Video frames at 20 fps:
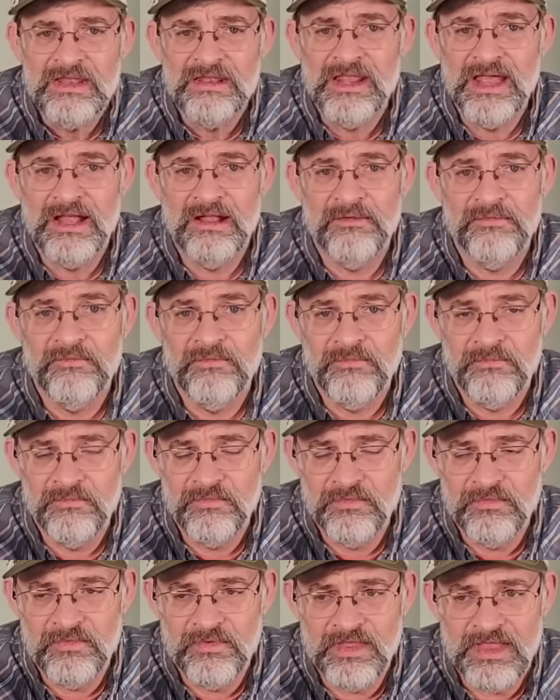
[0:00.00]
Now,
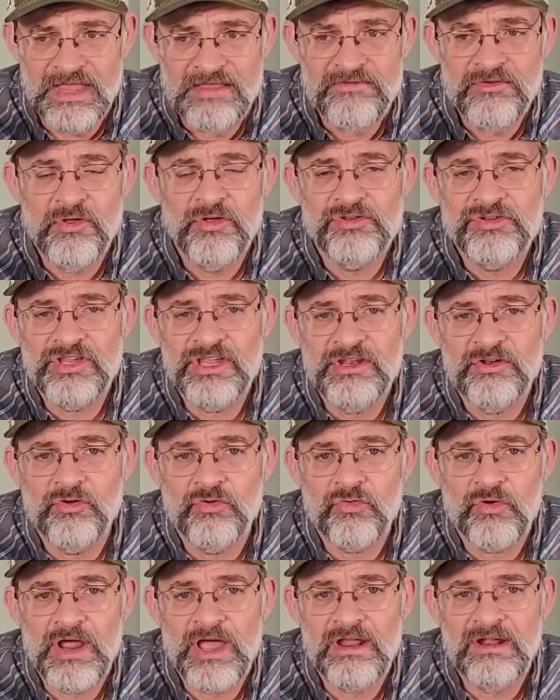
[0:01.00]
even though it's getting
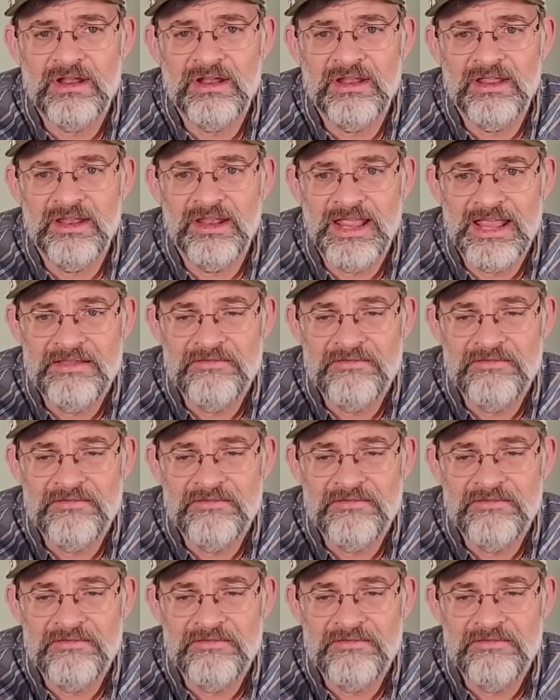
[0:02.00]
crowded and